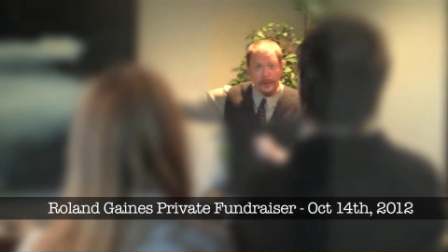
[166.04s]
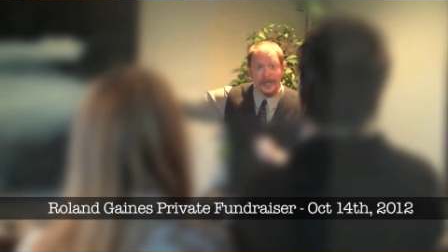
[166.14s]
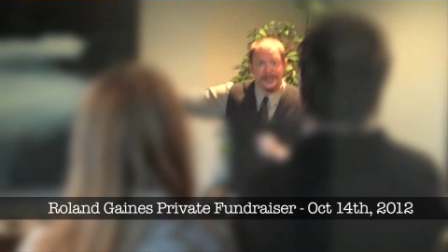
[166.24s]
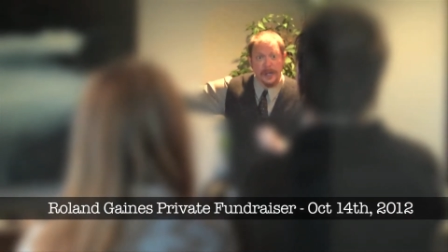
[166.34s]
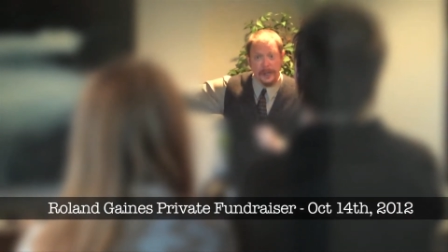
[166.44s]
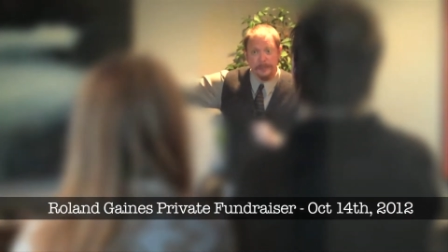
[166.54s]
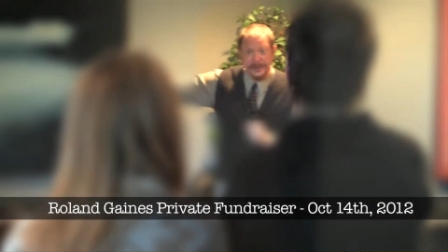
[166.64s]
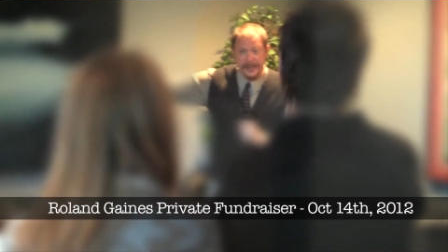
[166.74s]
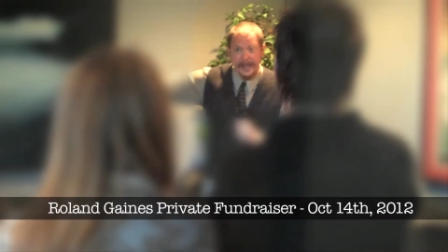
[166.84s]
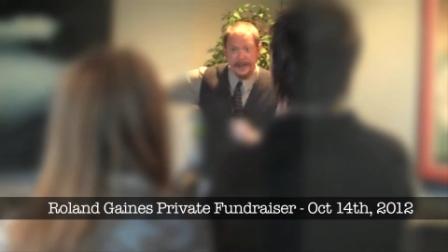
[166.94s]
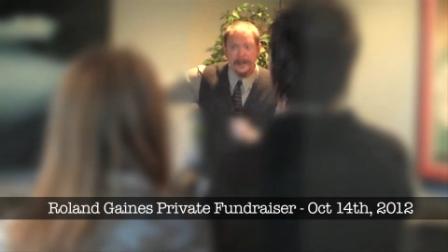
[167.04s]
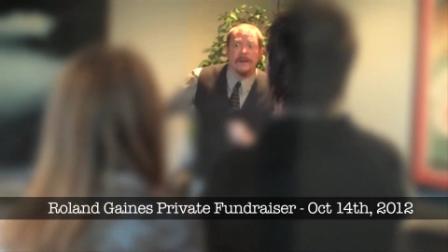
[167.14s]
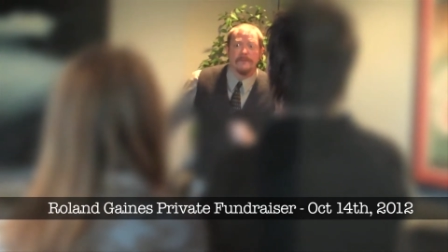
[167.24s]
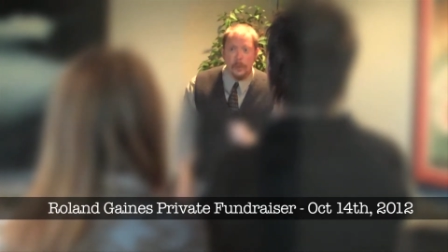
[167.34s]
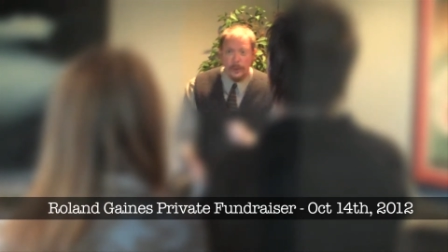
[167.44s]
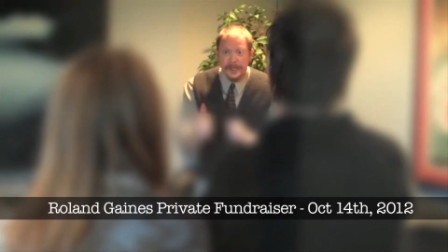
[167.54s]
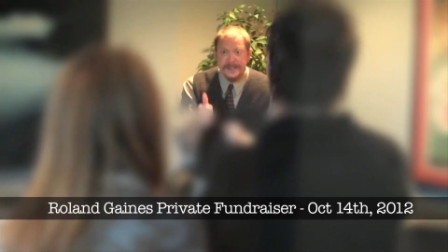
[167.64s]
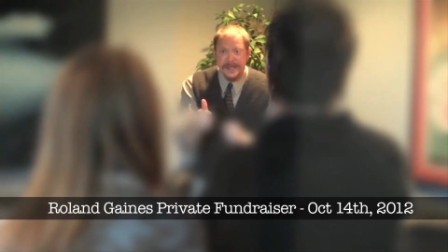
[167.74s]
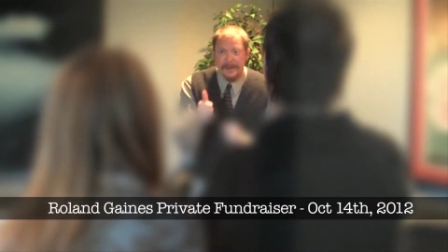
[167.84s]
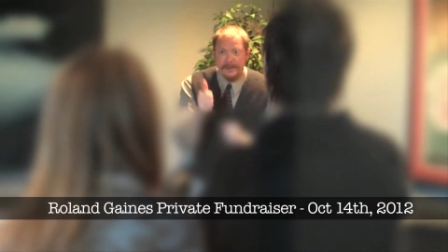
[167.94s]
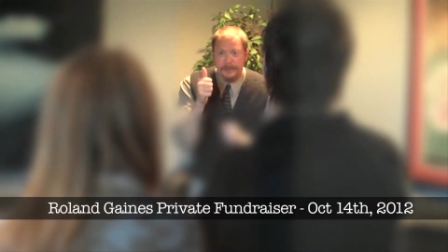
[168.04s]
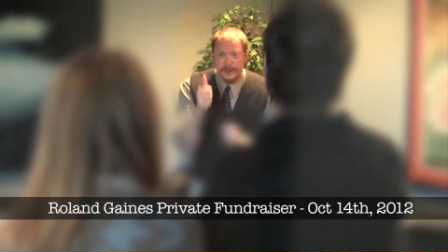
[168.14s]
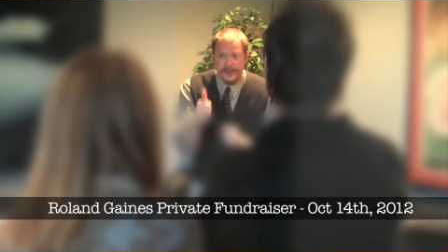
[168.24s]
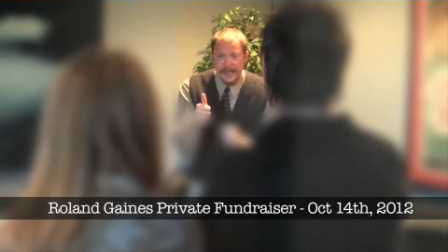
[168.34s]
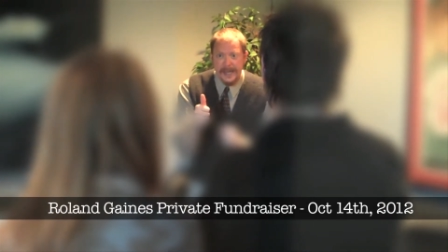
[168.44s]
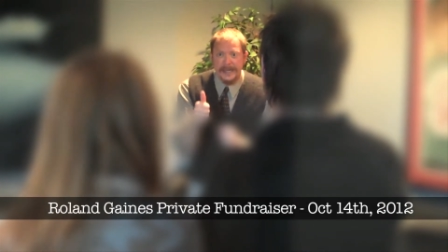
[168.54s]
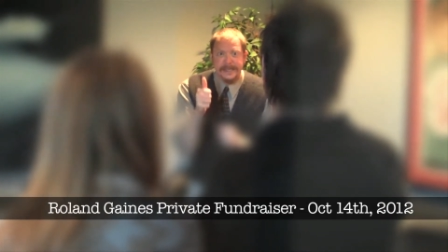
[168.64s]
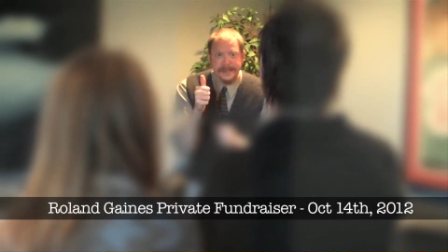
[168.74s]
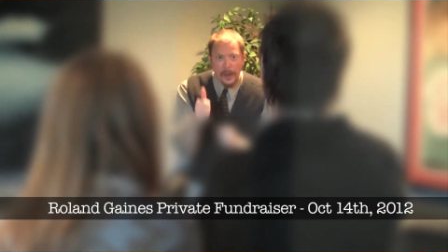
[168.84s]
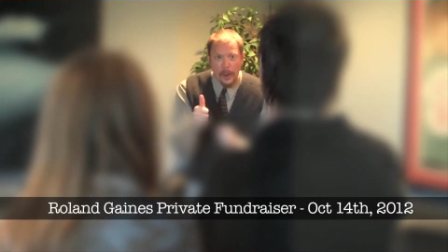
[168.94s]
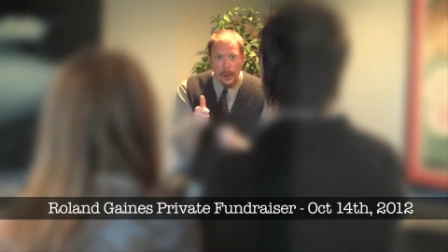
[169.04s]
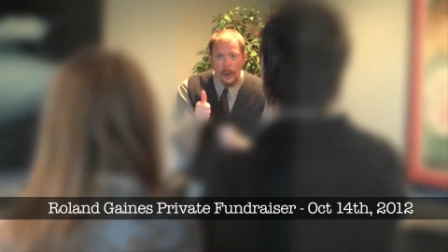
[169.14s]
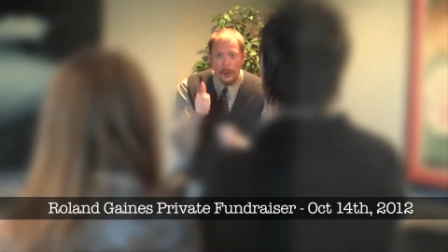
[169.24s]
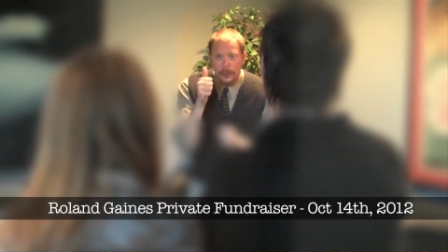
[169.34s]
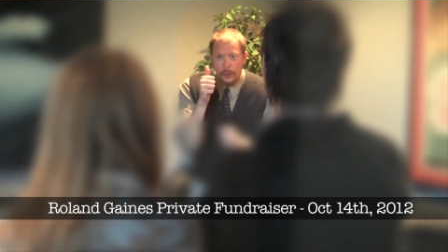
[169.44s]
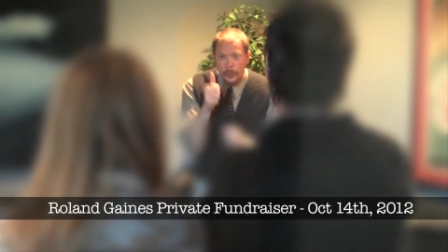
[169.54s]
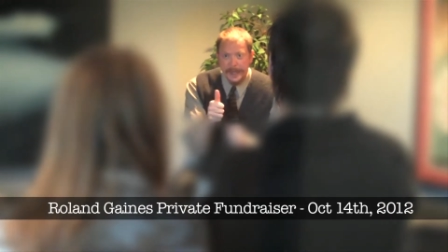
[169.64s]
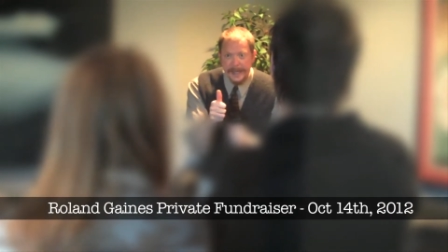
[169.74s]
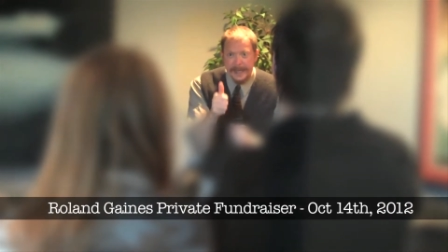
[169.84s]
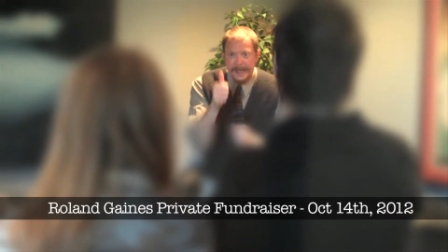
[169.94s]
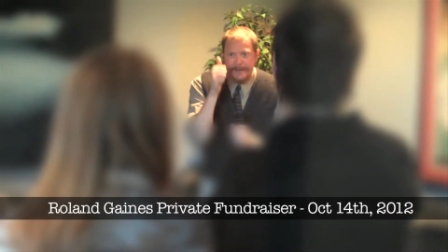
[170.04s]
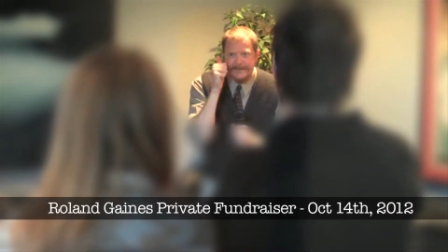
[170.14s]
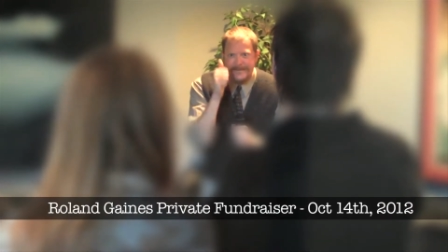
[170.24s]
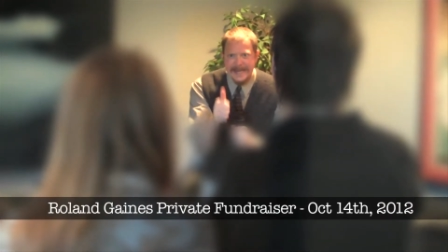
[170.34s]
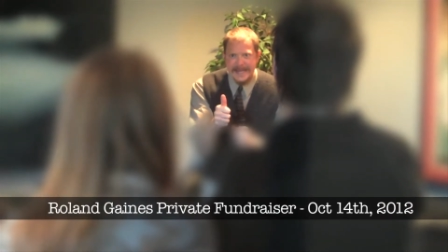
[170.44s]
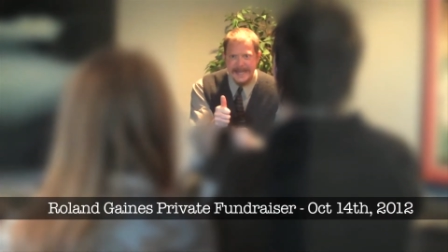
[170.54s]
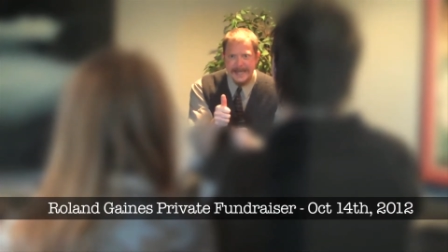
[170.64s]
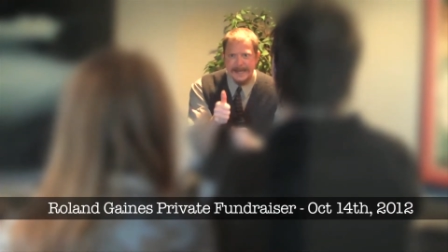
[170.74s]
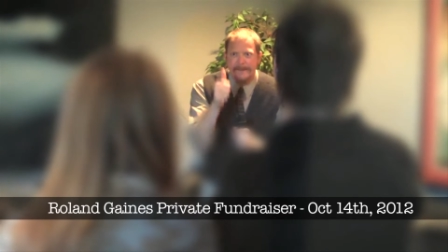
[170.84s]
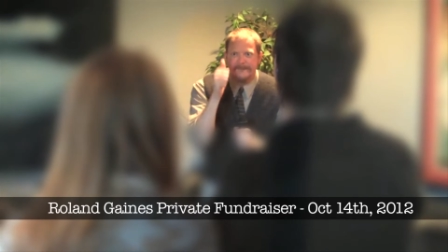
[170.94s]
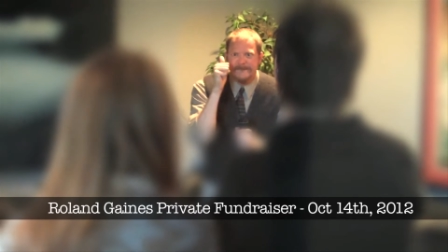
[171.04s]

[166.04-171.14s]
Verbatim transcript: watch 100%. 47% is all we need.